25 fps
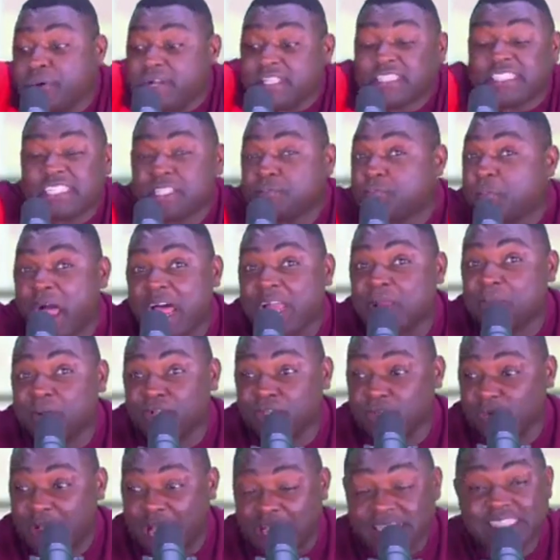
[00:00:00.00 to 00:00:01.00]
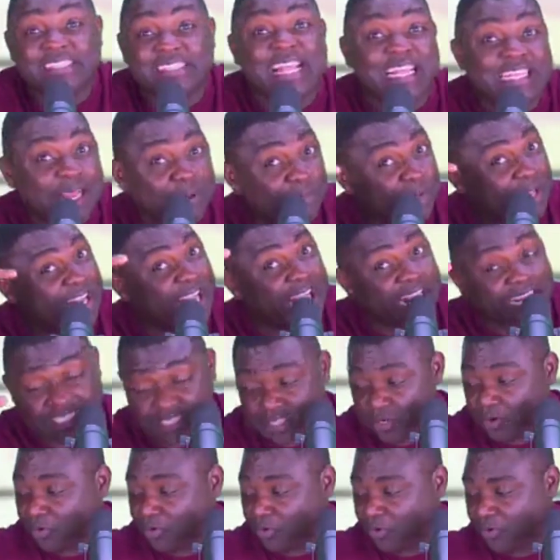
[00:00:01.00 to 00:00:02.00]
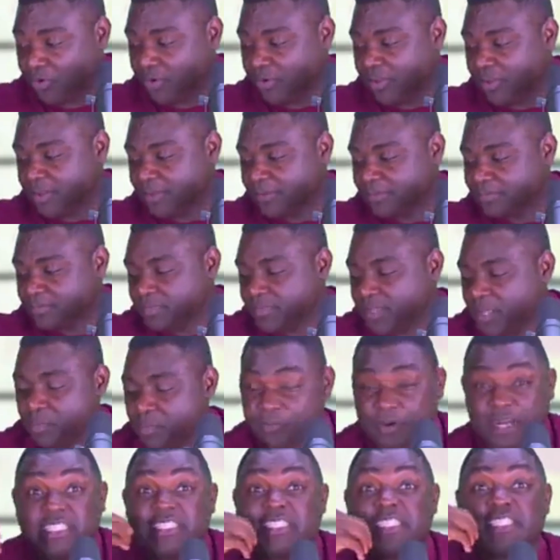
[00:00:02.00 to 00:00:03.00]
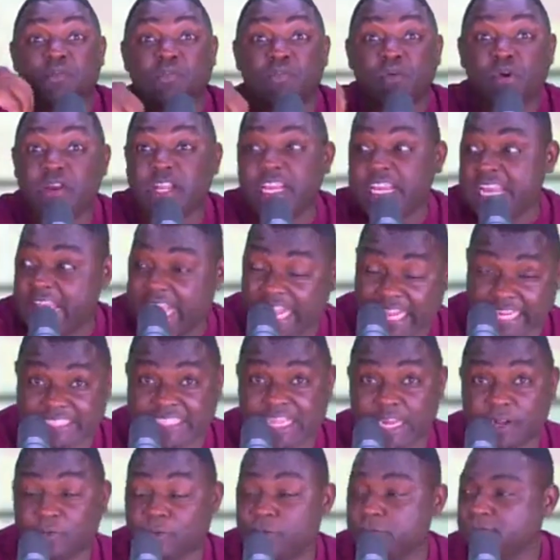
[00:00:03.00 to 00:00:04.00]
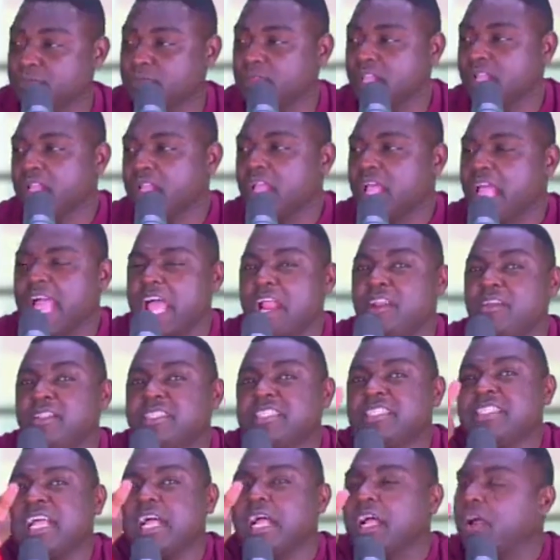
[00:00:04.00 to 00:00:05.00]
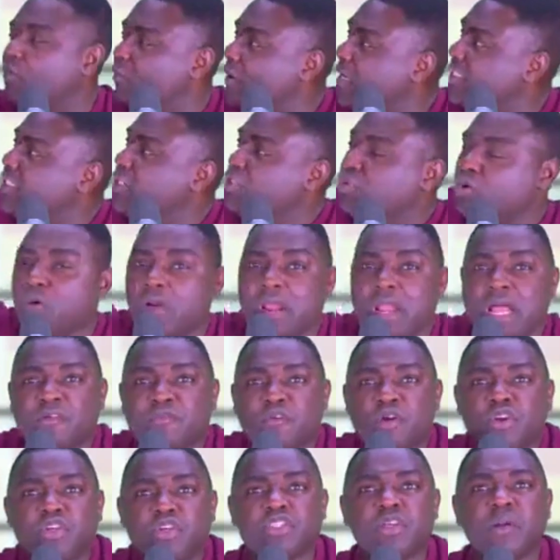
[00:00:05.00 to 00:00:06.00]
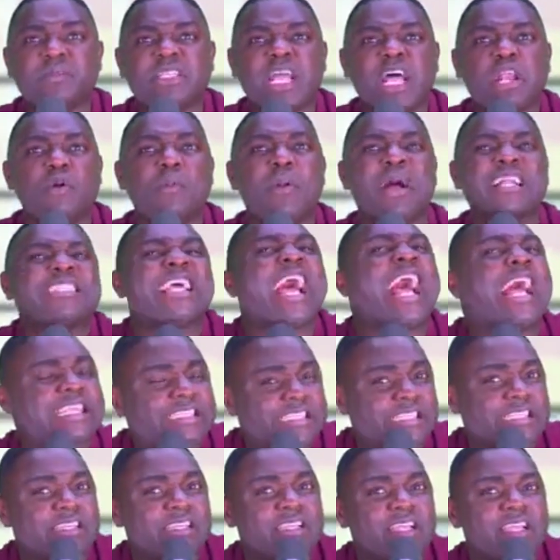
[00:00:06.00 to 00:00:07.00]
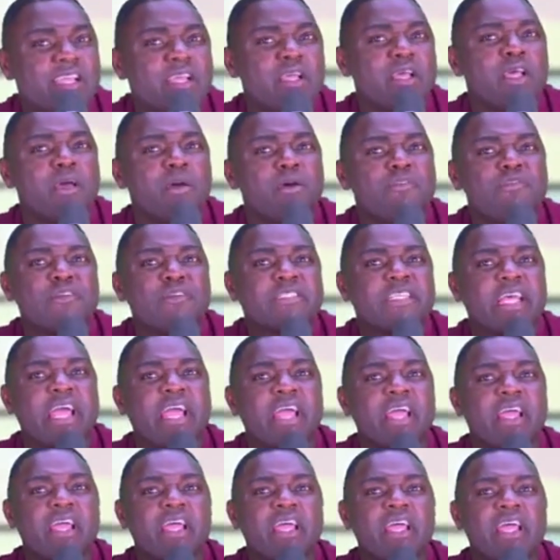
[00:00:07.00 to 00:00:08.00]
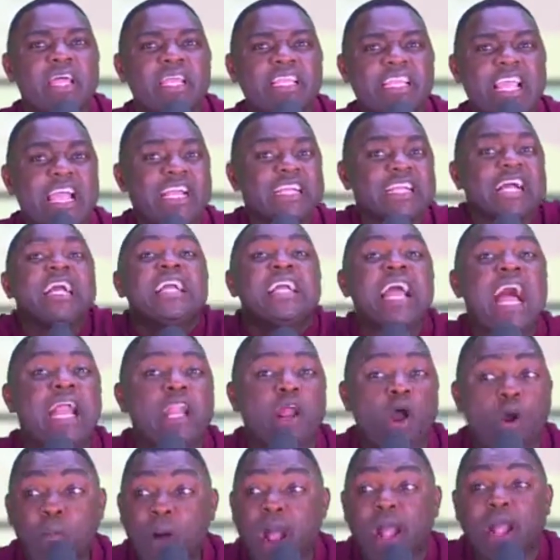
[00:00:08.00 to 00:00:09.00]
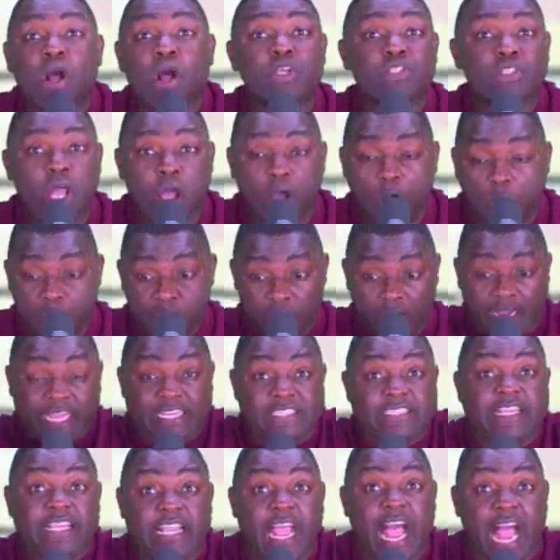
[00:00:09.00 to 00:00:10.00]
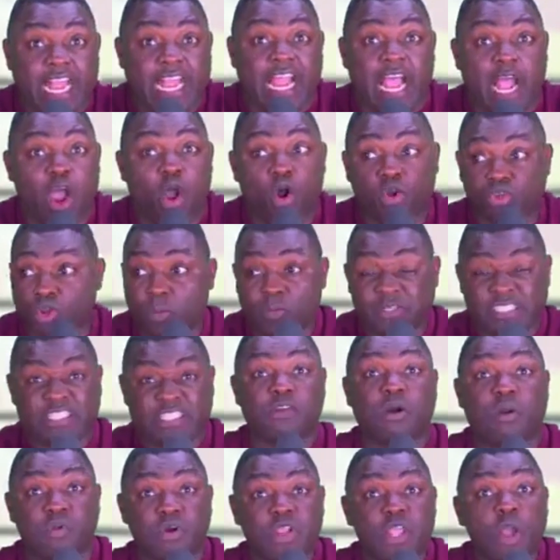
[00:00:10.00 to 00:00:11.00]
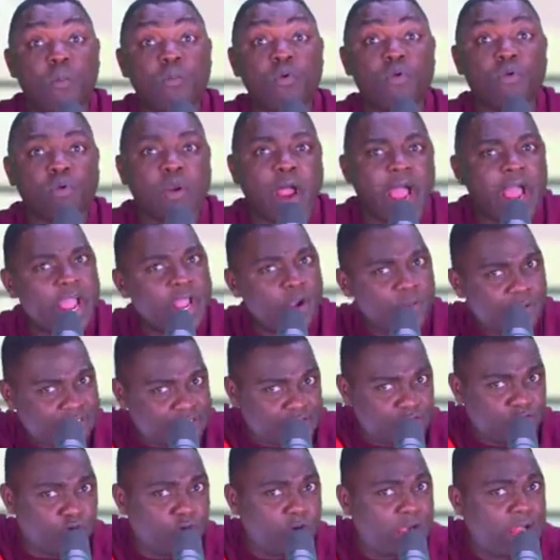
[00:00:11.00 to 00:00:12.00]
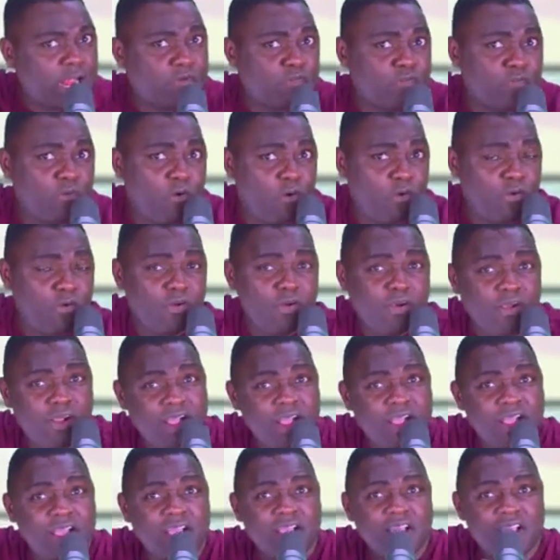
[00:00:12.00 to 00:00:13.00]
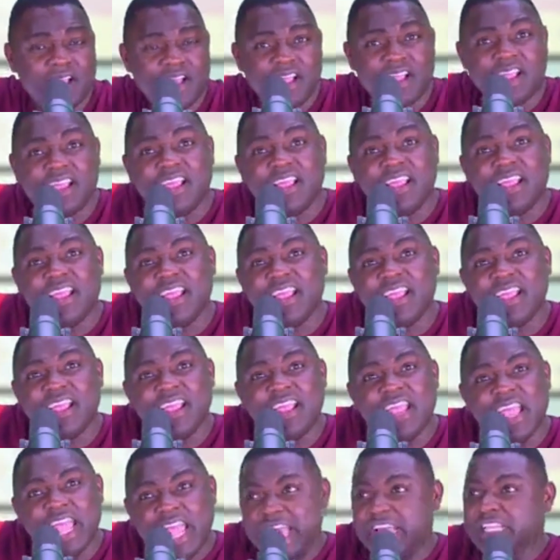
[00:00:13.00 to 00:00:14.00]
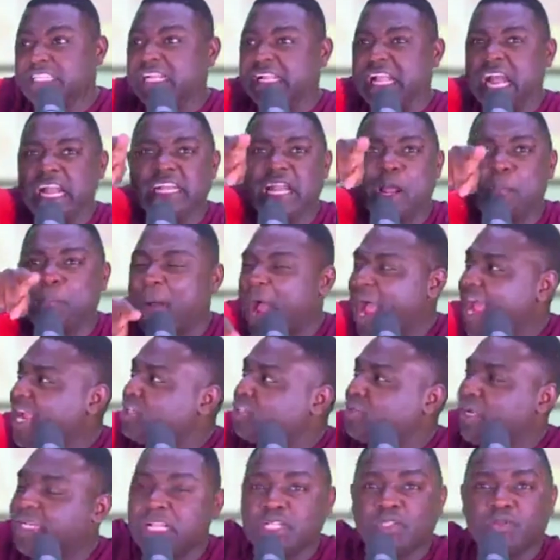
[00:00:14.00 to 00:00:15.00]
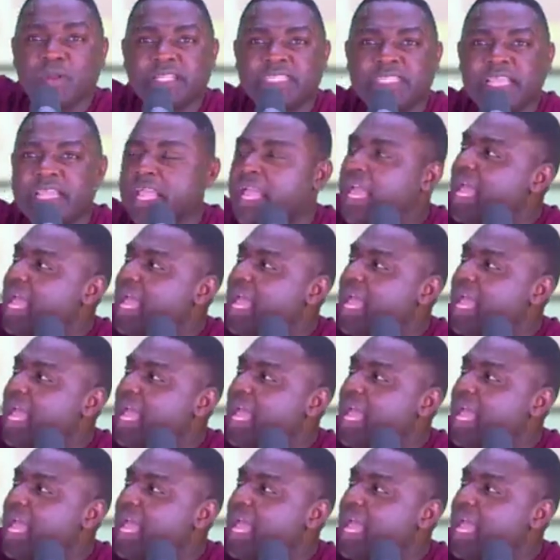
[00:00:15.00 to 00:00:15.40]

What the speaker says: I'm saying for more than 30 years, where British Parliament Hansa Dame Kaichero, British Bruni Nekasano, and Nitina Western Togoland, if we do some time on my charge. If you say, yeah, can Ghana, Oman also, Omakasa Ghana, or some Tio Muyo Mukura, a Western Togoland for.